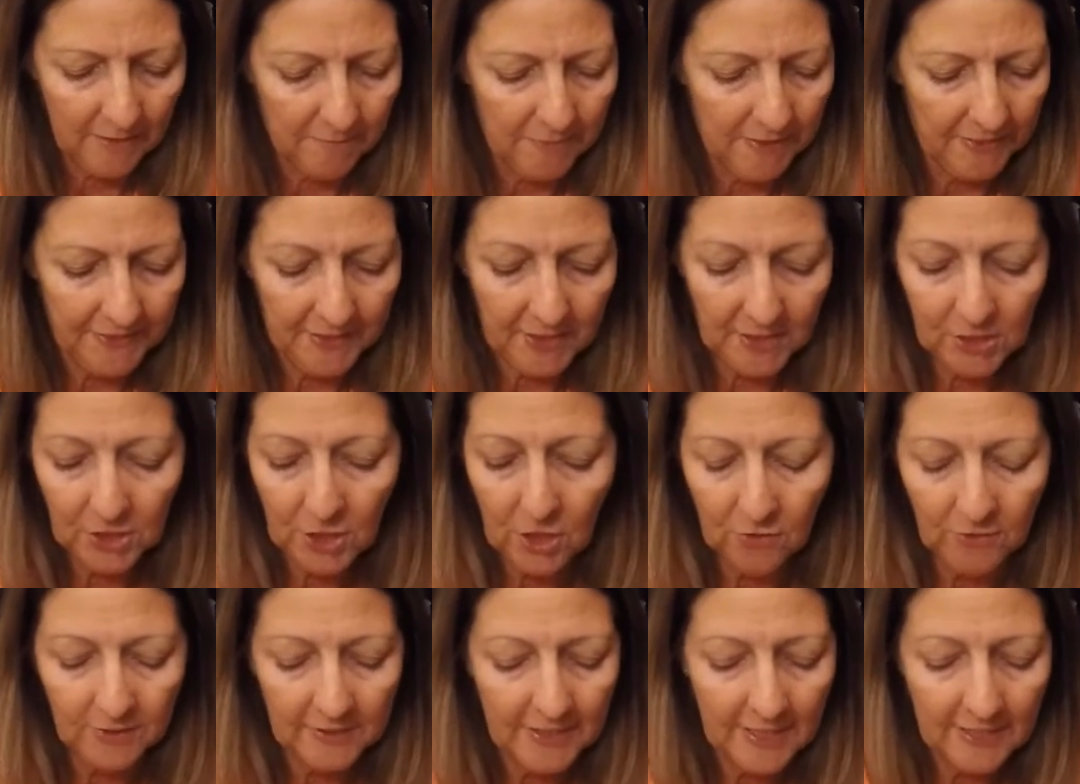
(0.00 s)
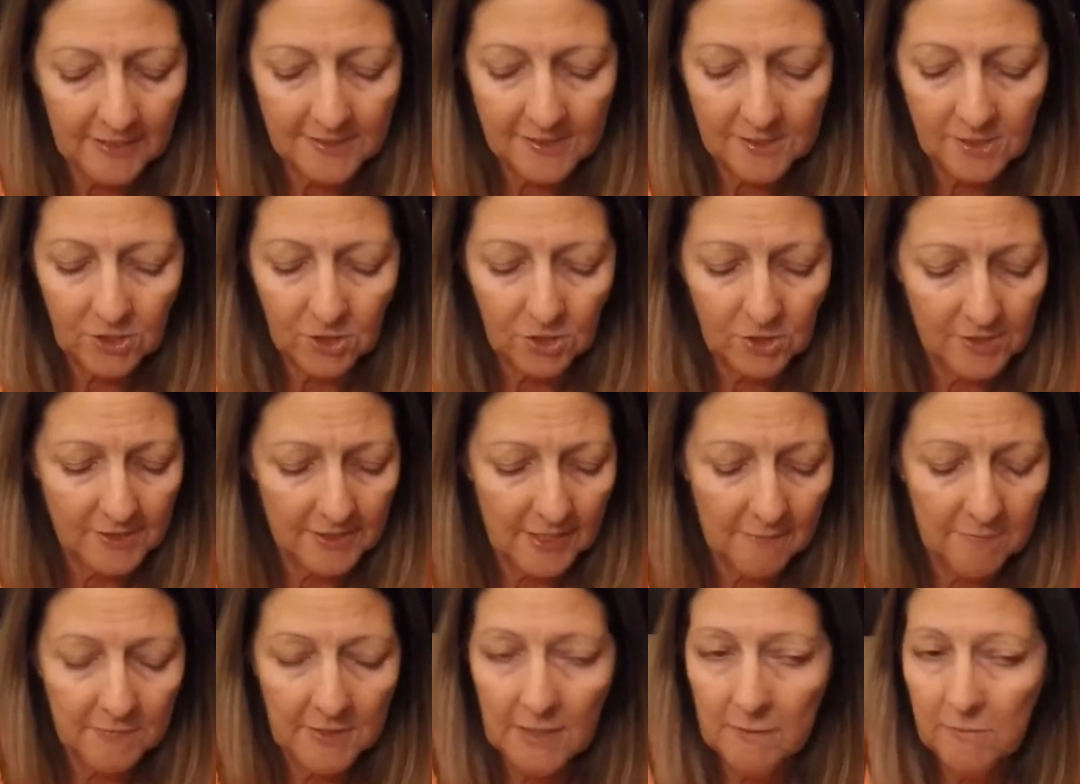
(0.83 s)
but there you go. Yes,
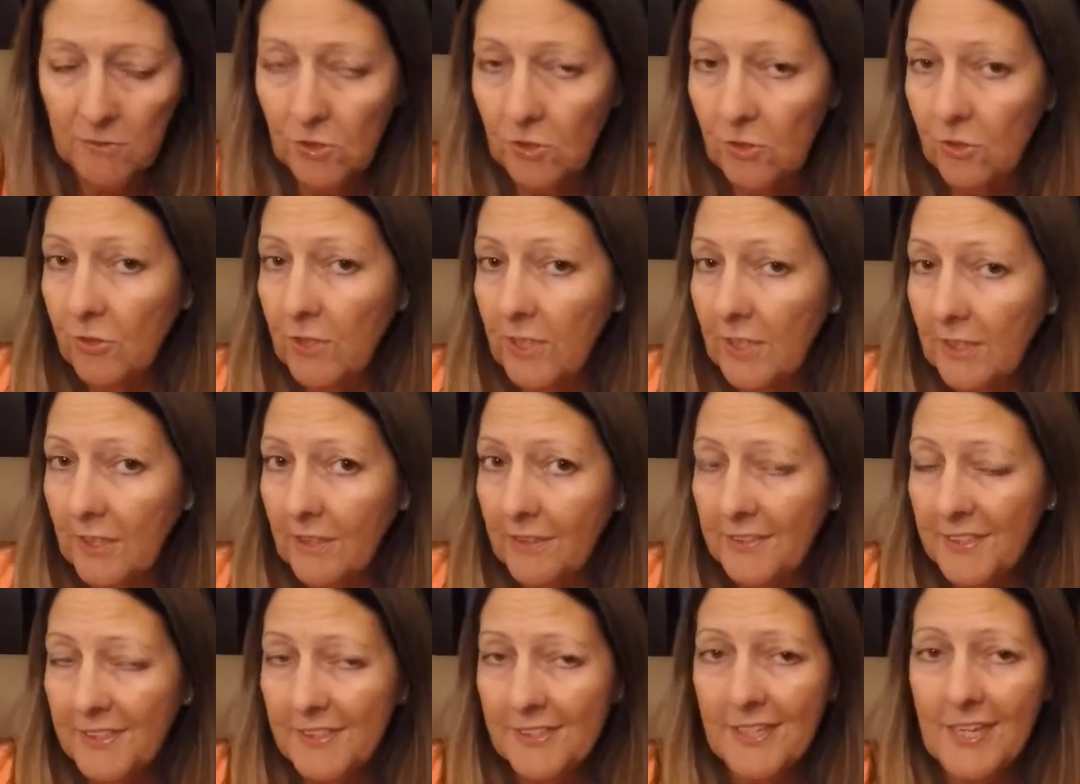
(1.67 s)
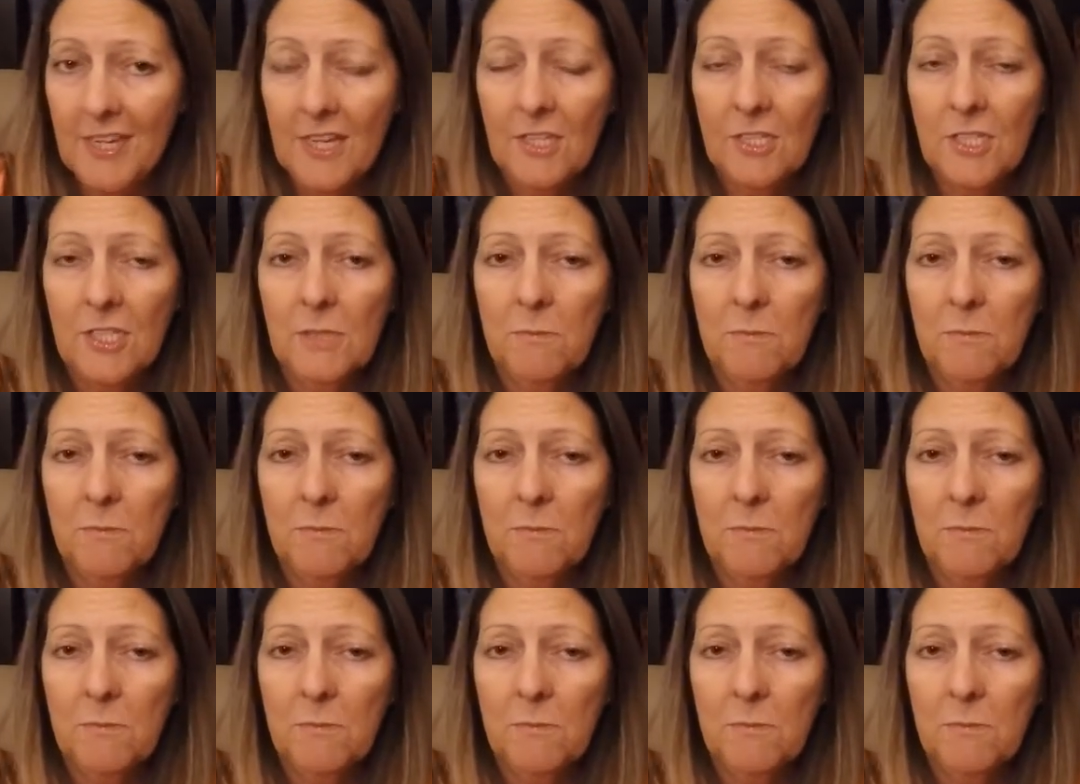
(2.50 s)
sometimes you do get little discounts.